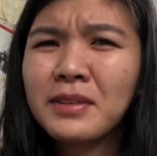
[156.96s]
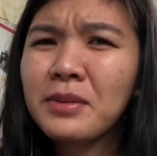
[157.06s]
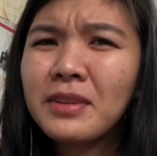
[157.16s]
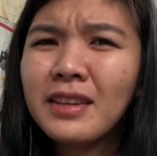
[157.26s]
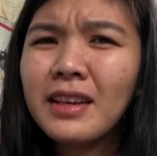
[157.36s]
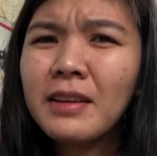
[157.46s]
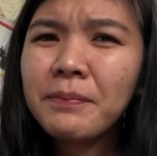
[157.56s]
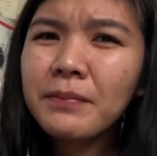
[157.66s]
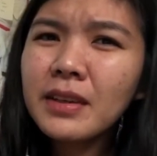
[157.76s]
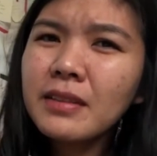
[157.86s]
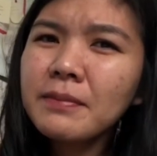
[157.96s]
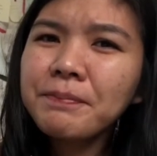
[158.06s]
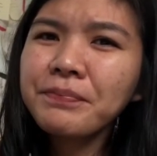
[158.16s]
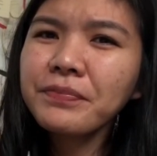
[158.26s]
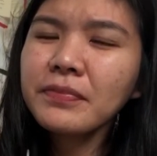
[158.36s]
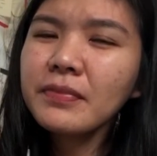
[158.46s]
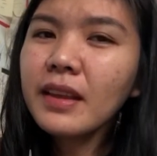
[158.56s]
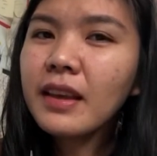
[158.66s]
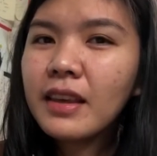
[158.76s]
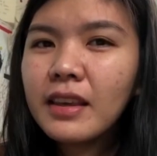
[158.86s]
so deep, but
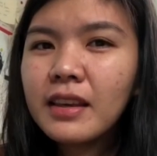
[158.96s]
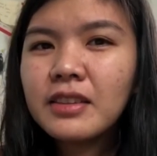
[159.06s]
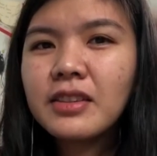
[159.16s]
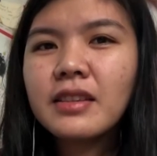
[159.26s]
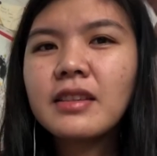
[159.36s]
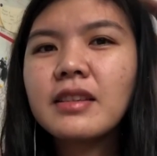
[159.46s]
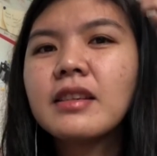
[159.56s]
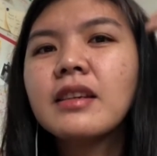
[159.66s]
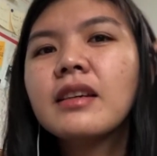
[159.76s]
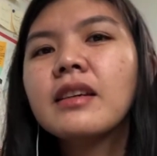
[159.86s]
yeah, just